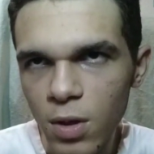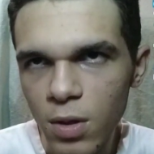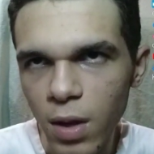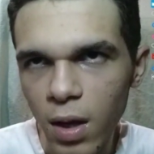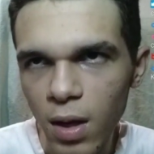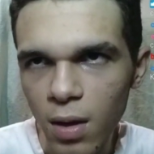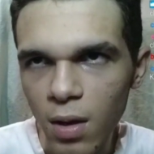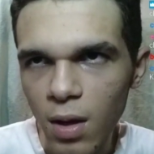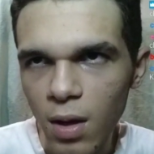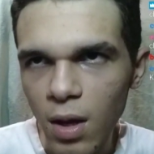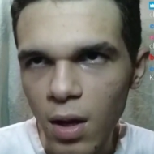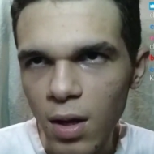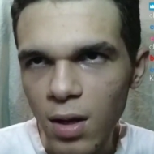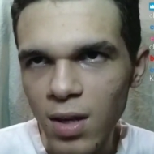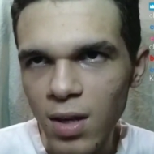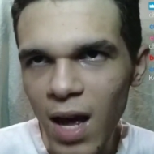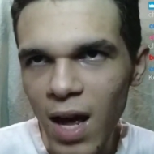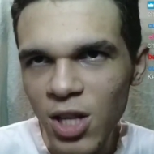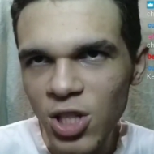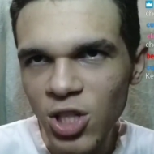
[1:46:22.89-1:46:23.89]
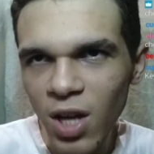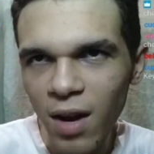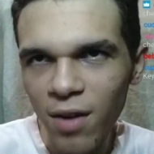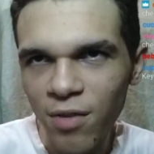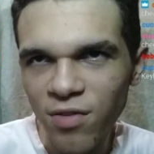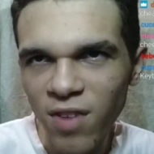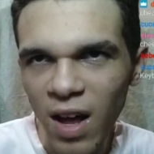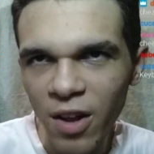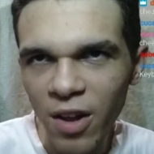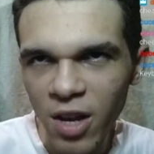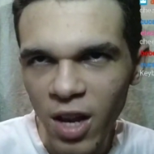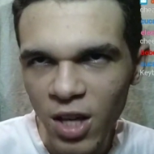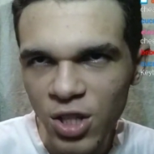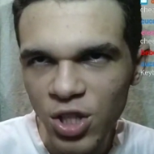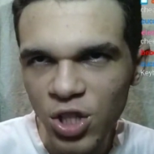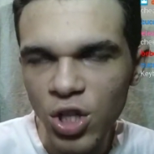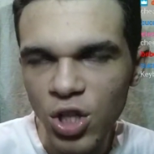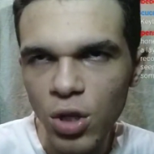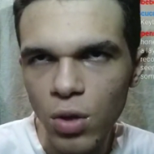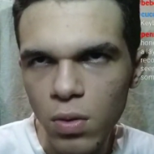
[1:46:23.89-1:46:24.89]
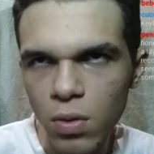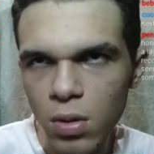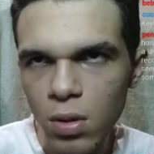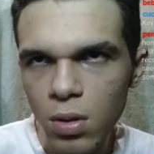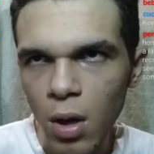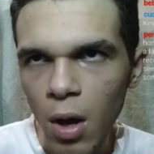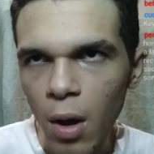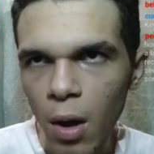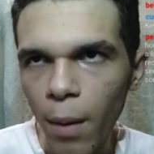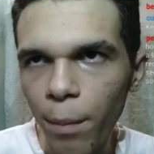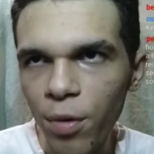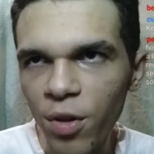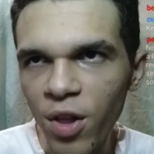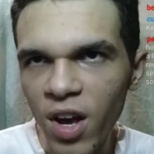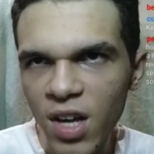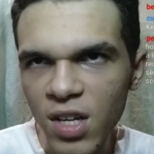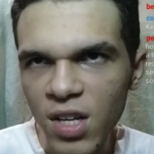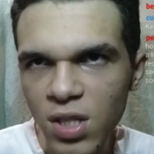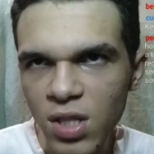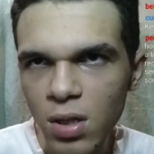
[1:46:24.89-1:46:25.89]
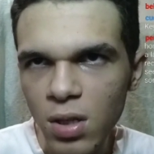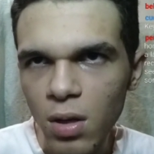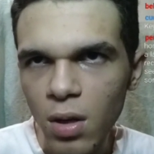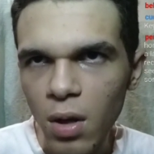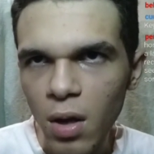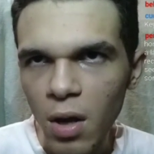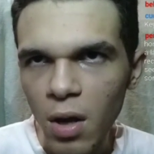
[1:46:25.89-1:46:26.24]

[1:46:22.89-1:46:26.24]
Like that is not a valid excuse. Plus,